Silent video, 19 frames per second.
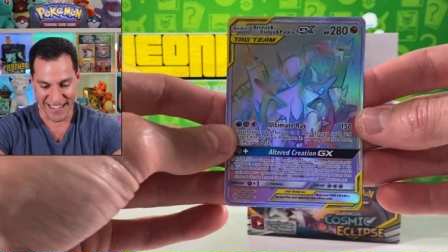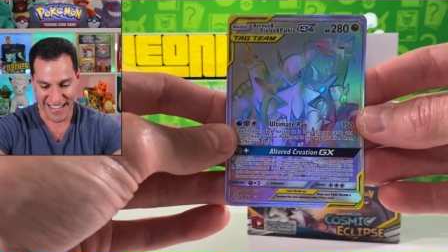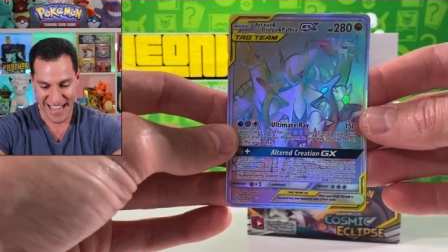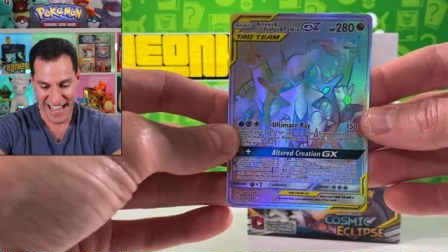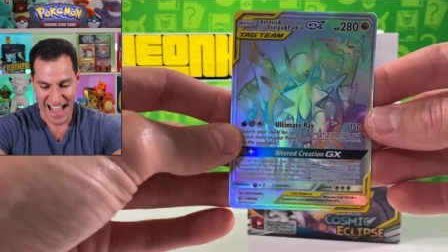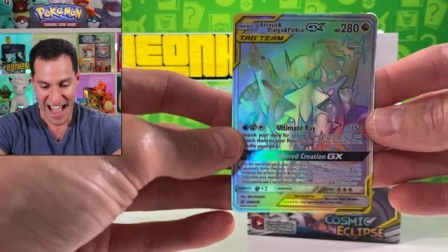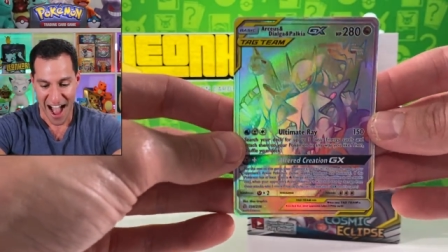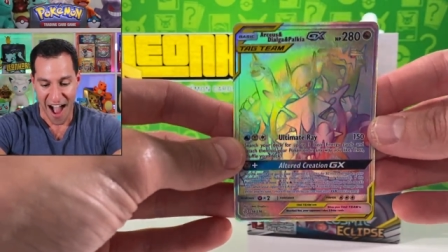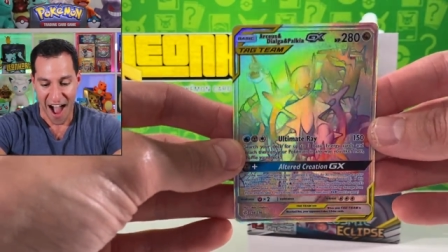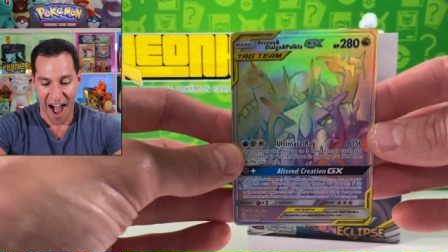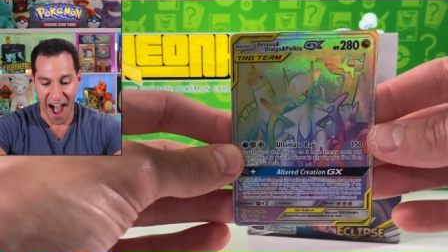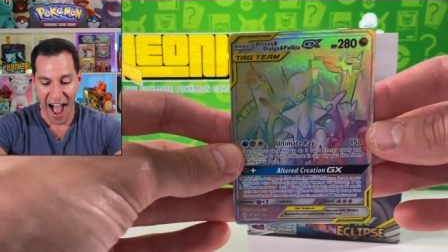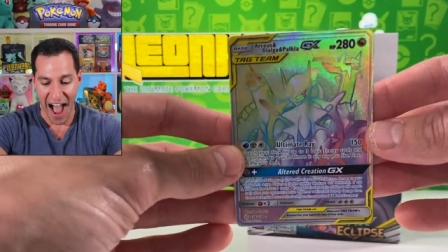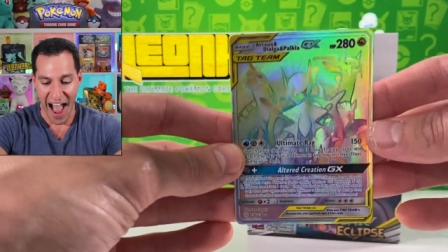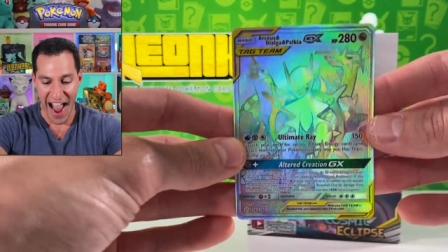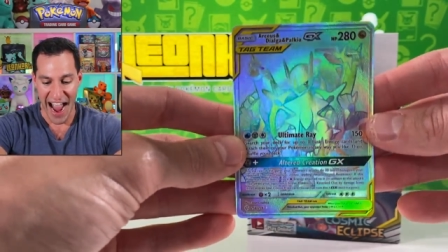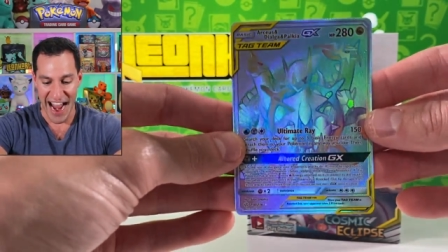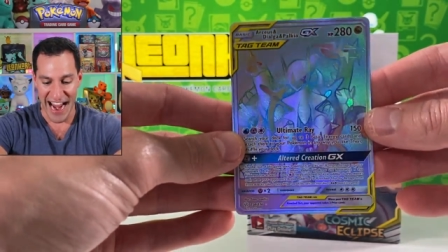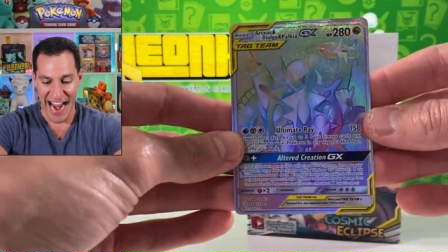
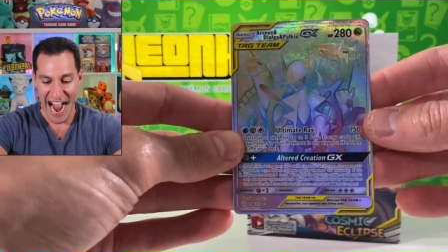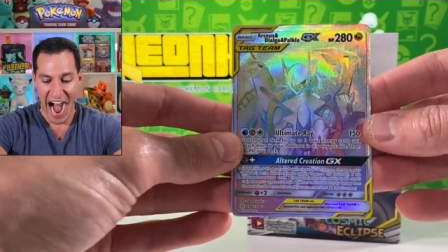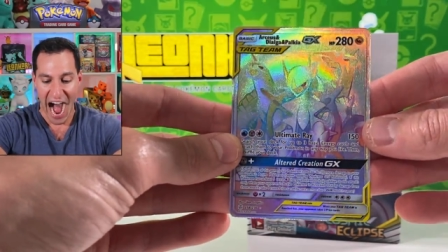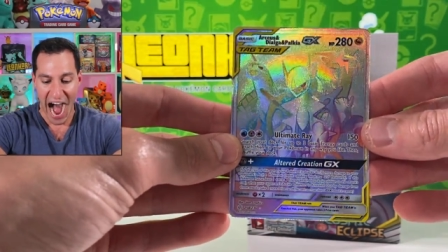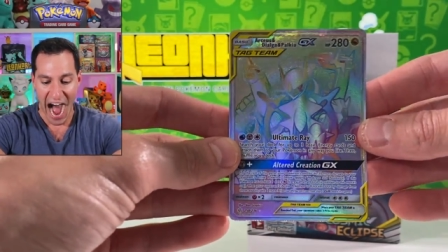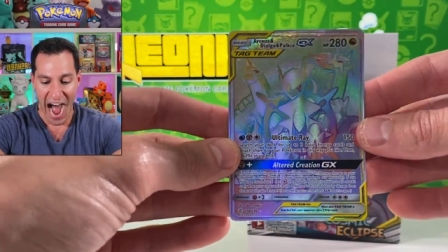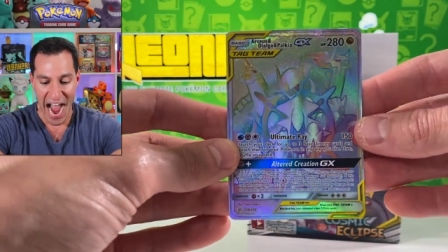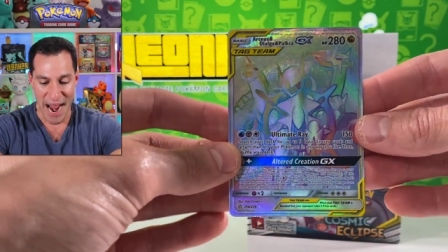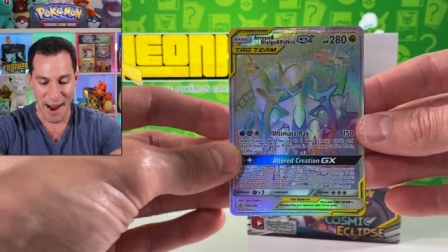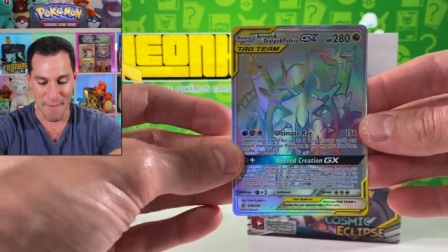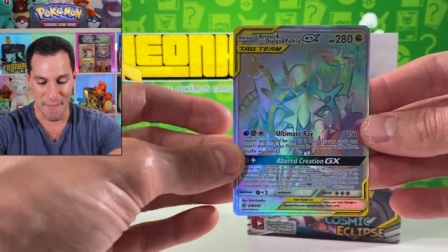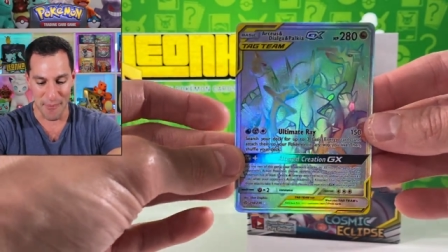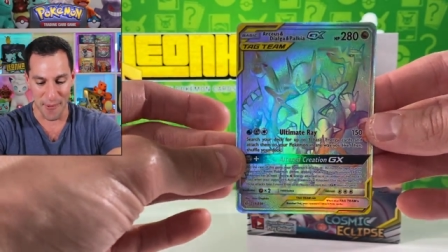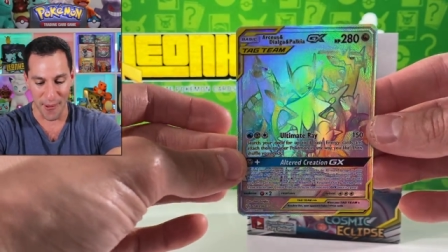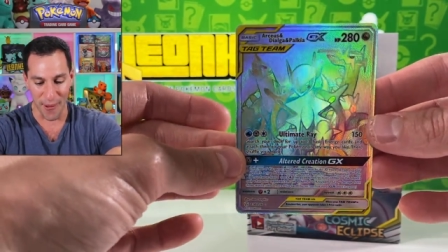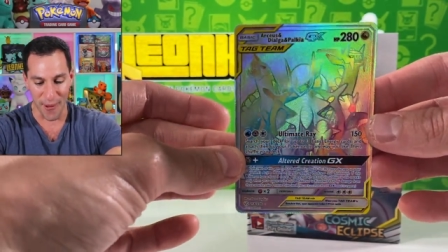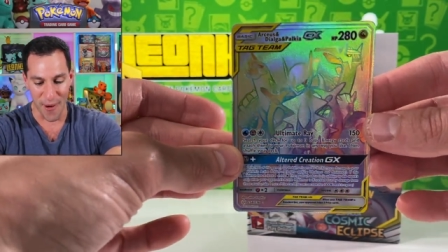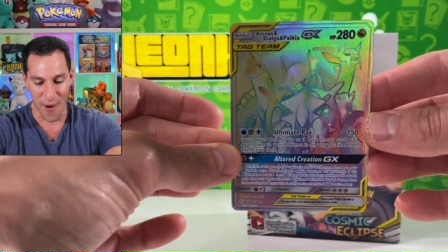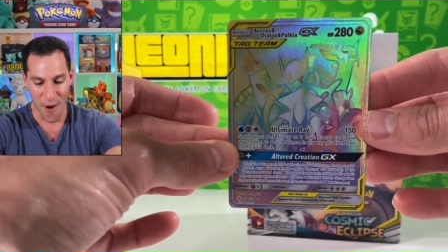A
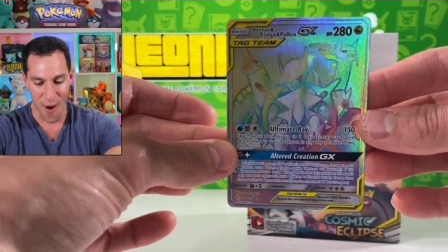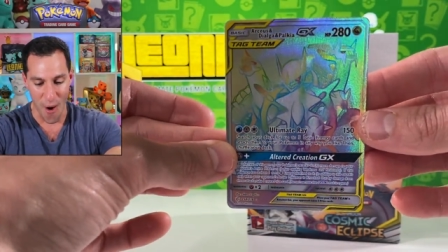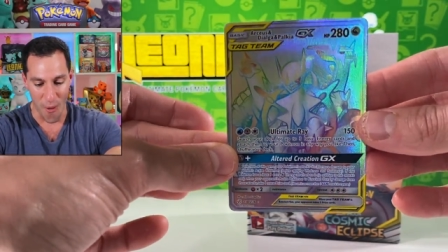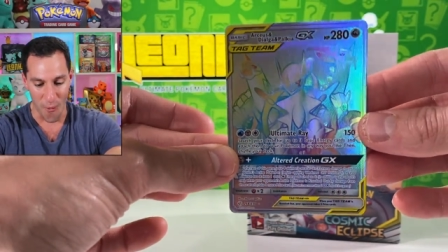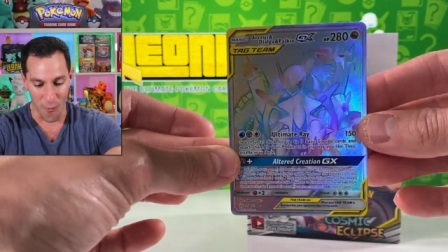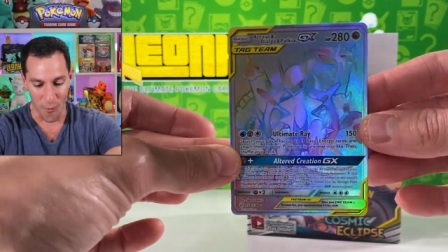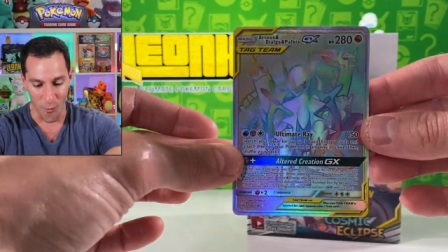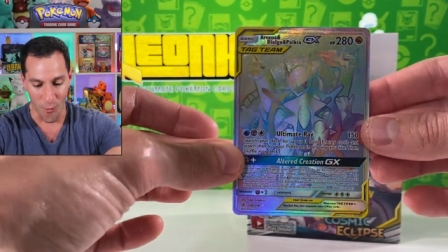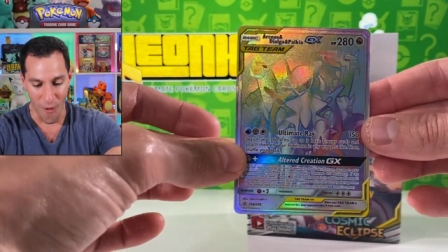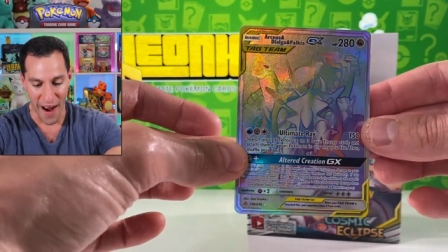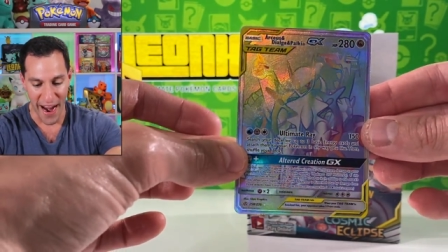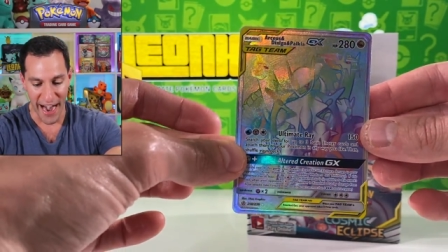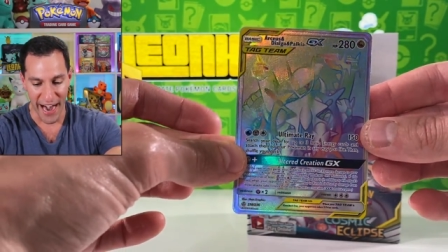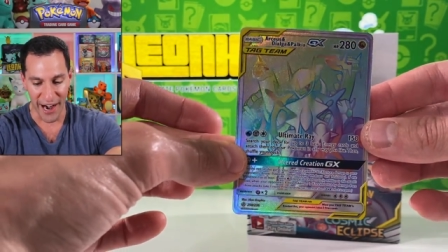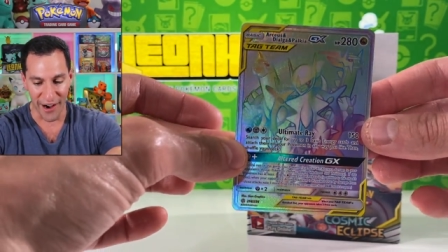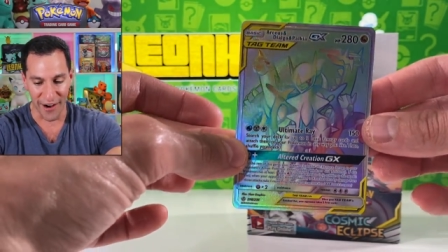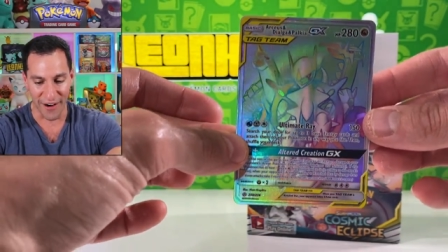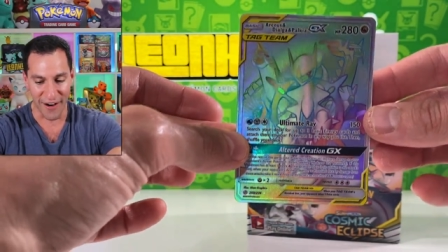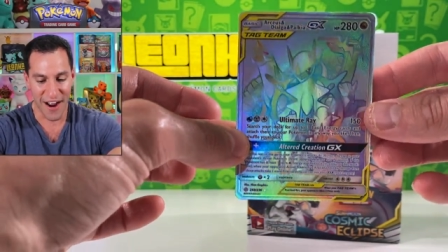hyper
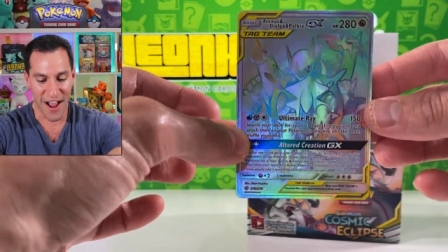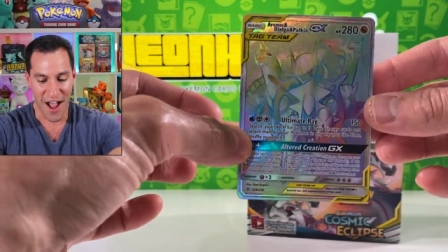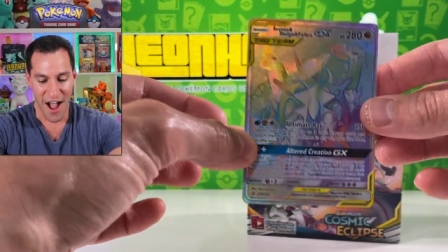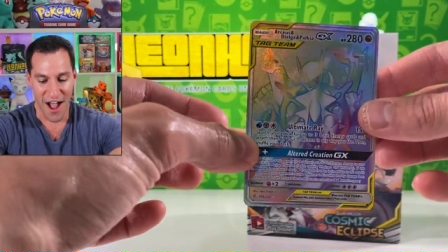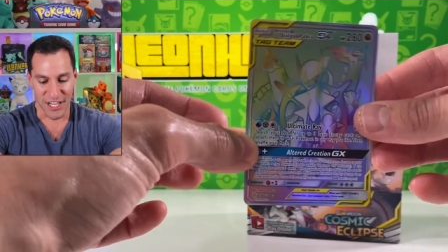rare